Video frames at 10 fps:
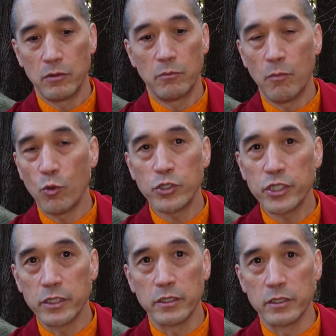
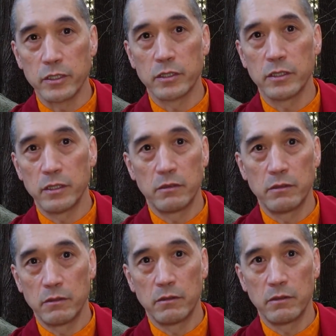Emotions,
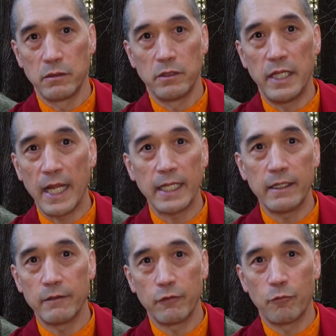
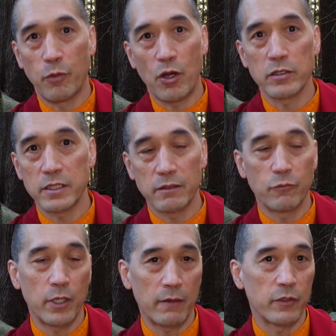negative, positive,
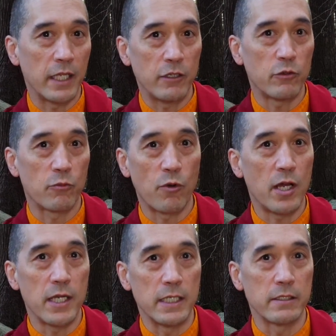whatever, they don't
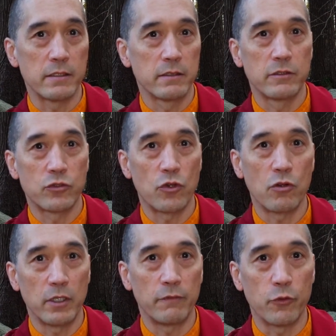arise
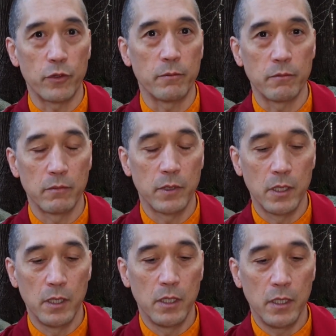strongly for them.
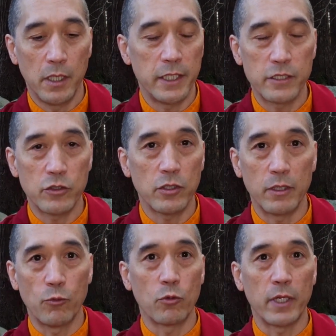And they certainly
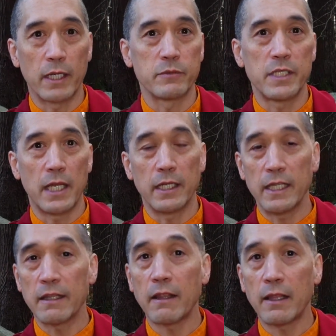won't get upset. And
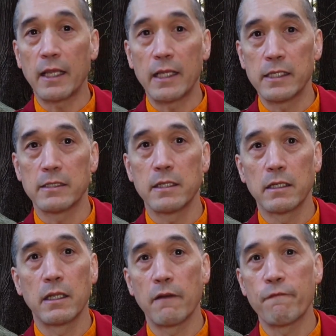the other thing is,
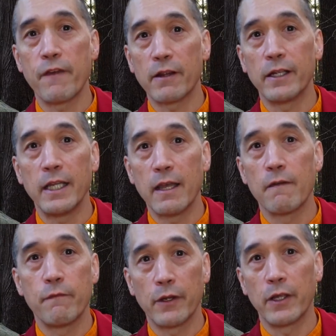they're very,
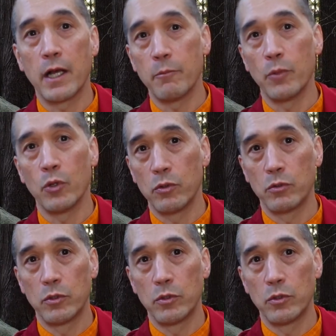very humble.